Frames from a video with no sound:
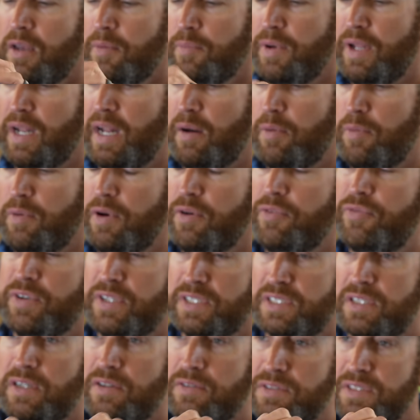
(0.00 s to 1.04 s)
but I will
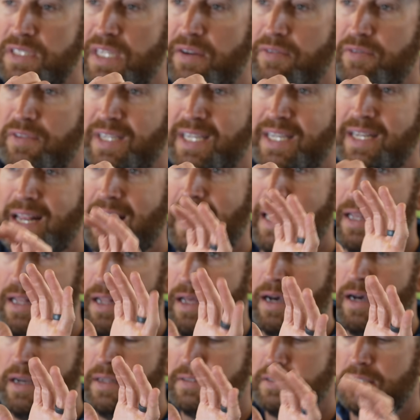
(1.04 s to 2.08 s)
fish it on 17 a
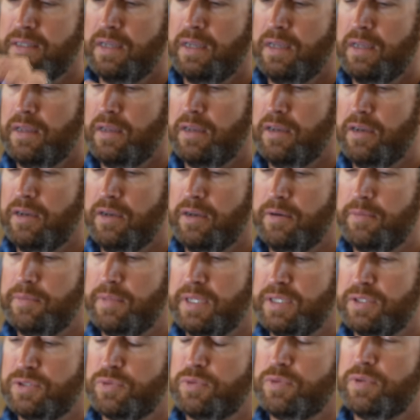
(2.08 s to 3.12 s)
lot,
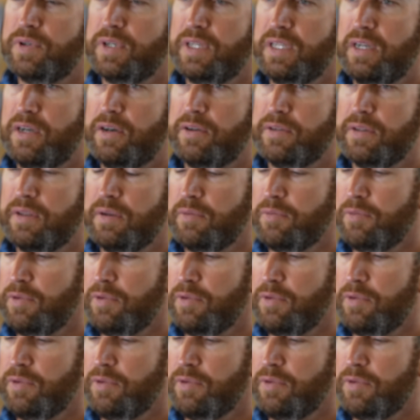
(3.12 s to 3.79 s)
and 20 on that